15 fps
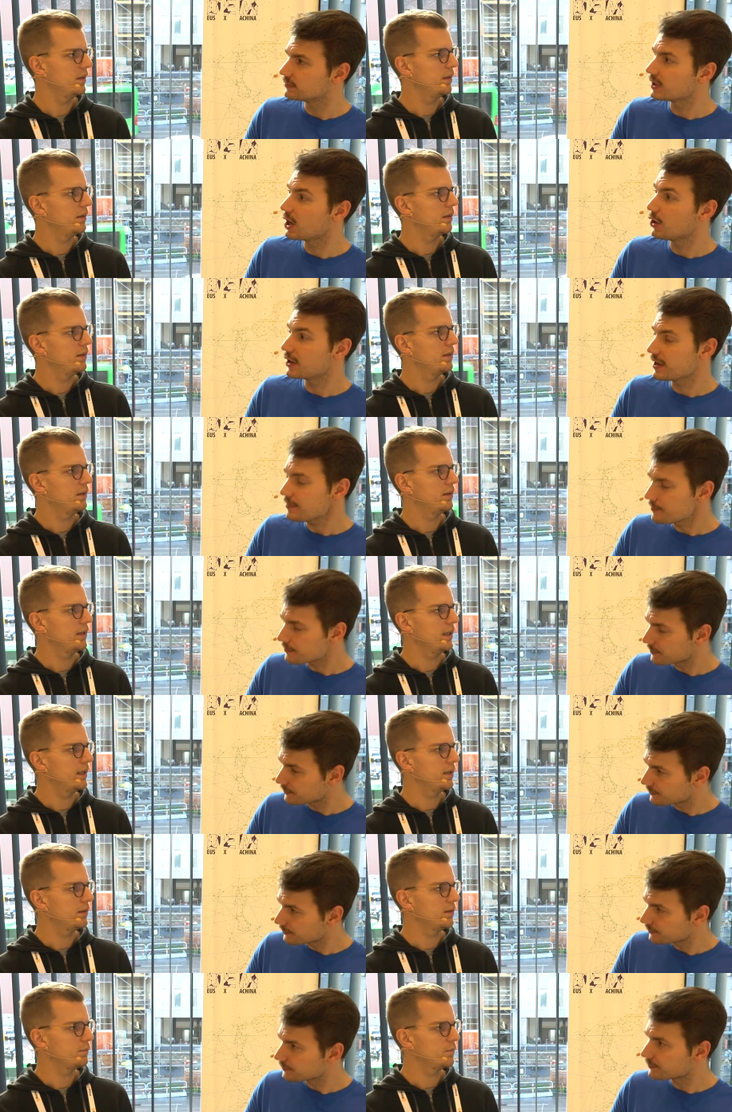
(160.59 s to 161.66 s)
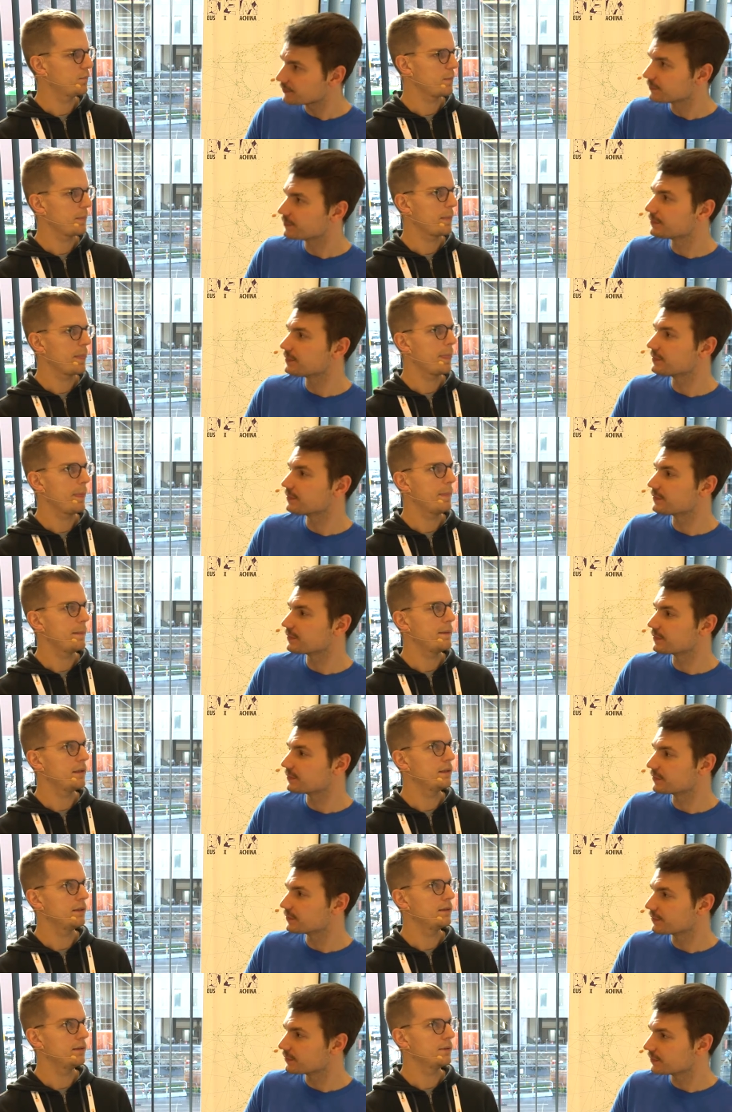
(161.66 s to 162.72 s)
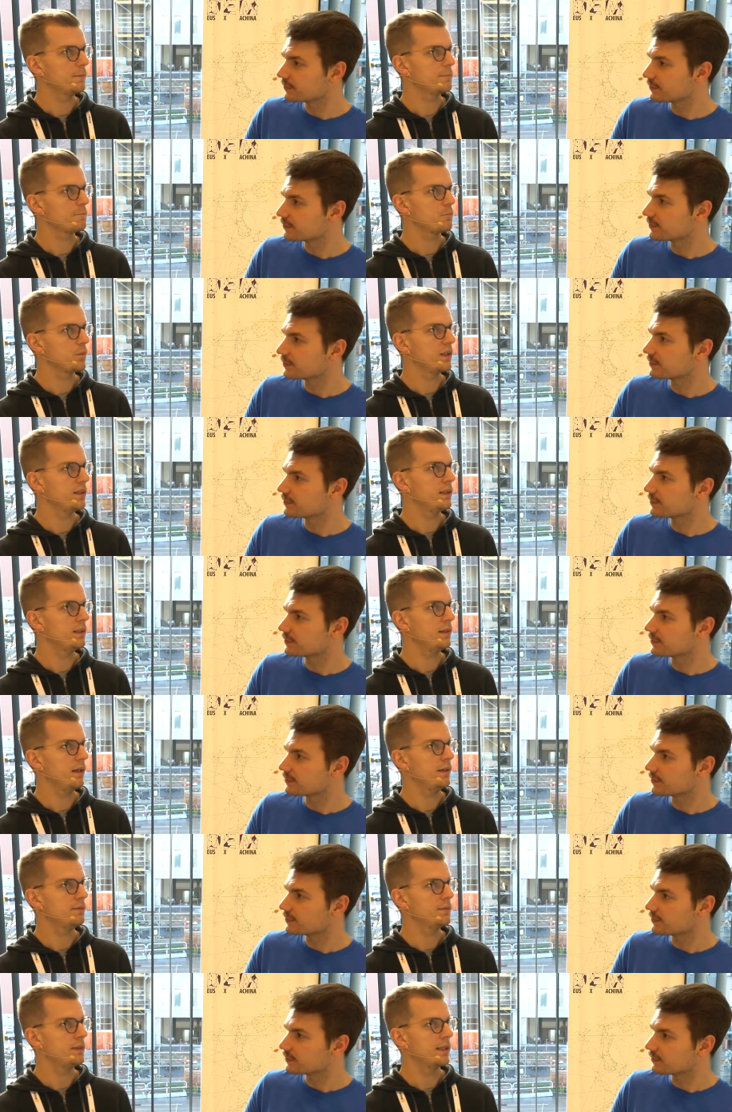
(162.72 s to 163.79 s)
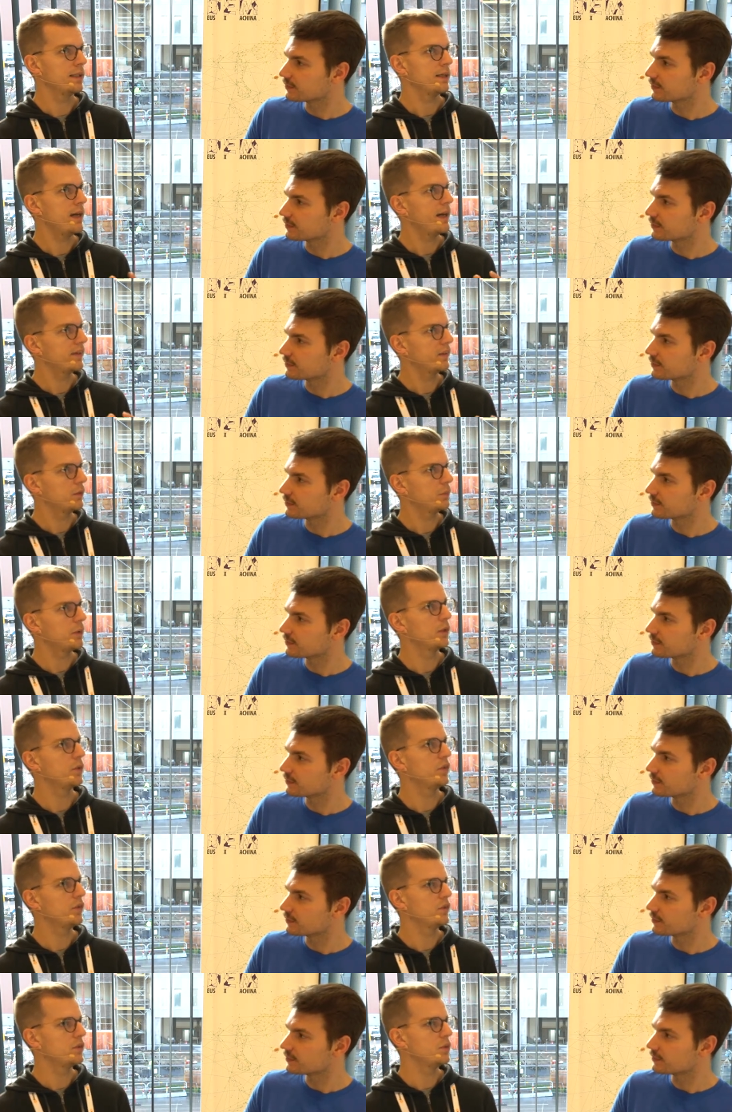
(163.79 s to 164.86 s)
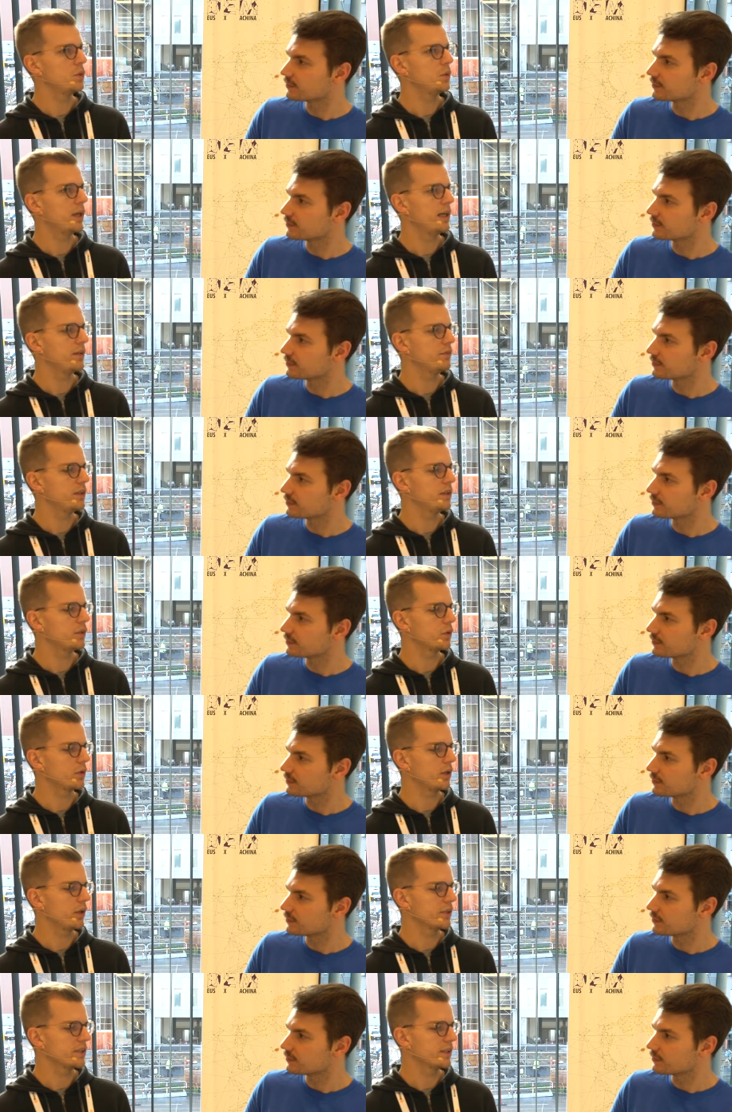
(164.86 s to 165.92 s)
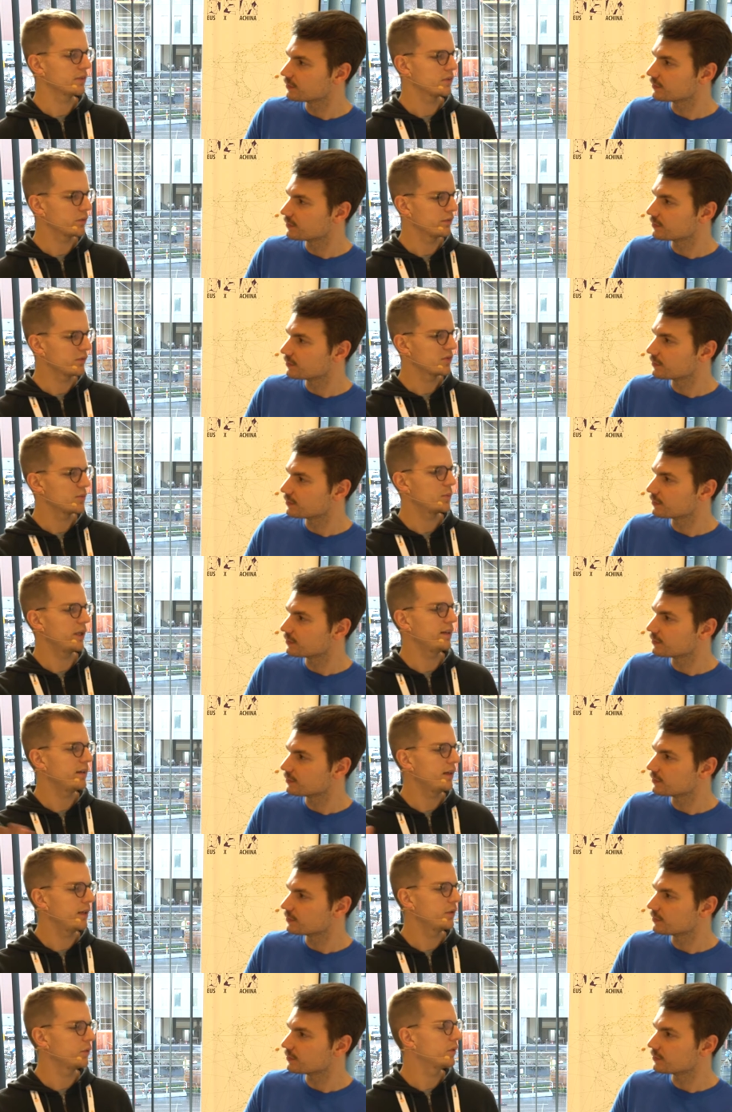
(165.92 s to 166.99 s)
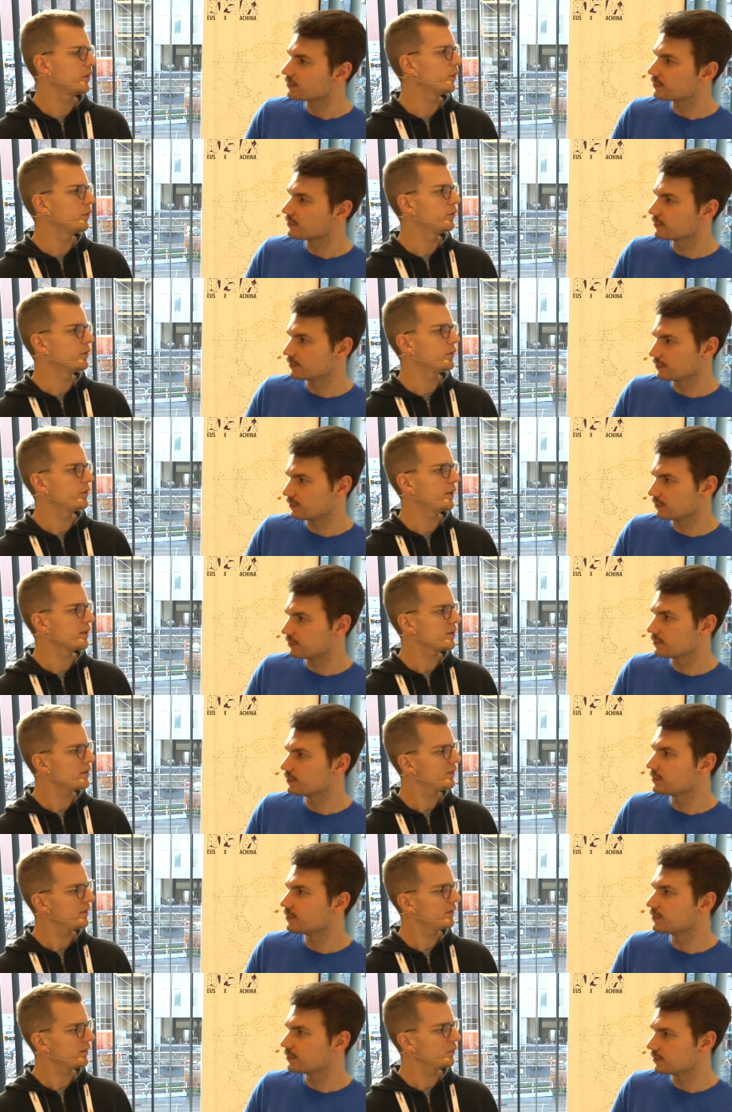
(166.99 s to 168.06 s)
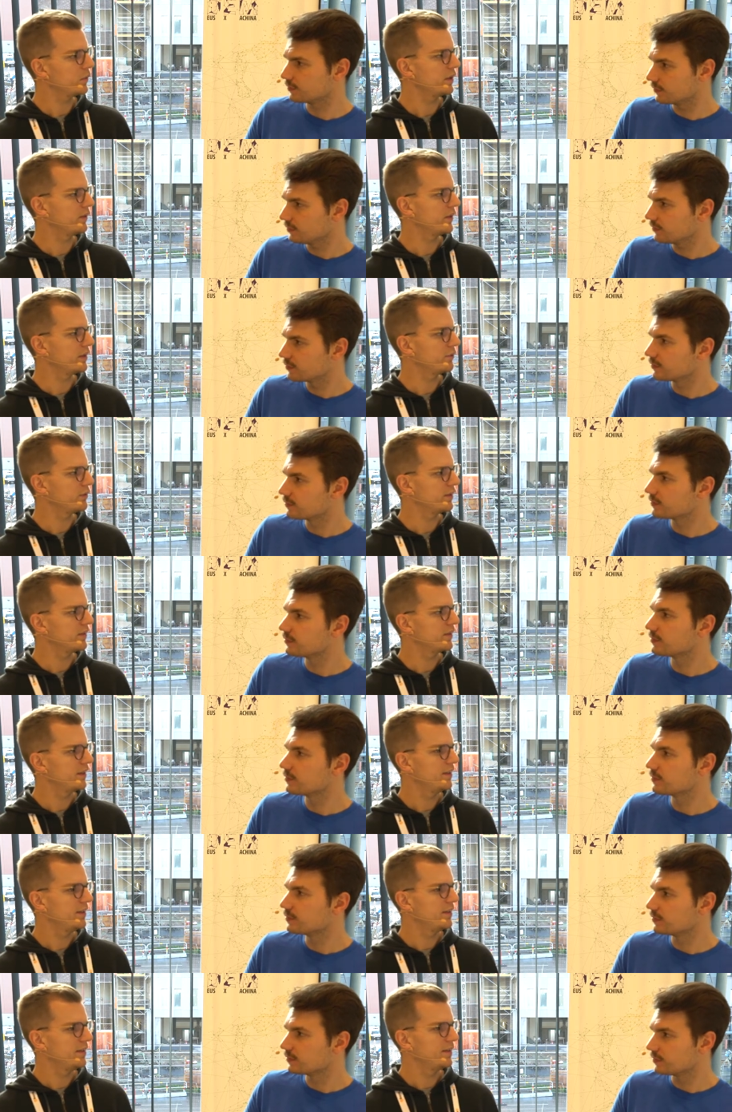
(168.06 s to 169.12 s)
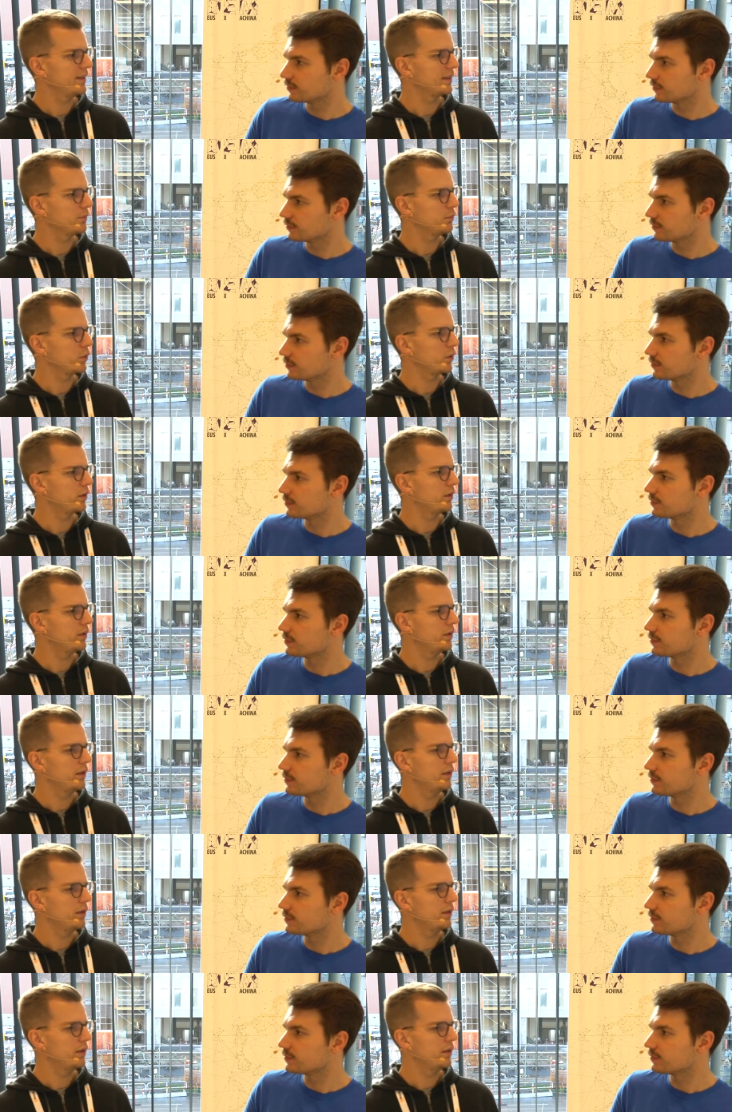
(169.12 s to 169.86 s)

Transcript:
Speaker 1: Okay. Um, in uh, like as opposed to having your logic sort of spread out over functions mm -hmm. where mm-hmm. stuff is like more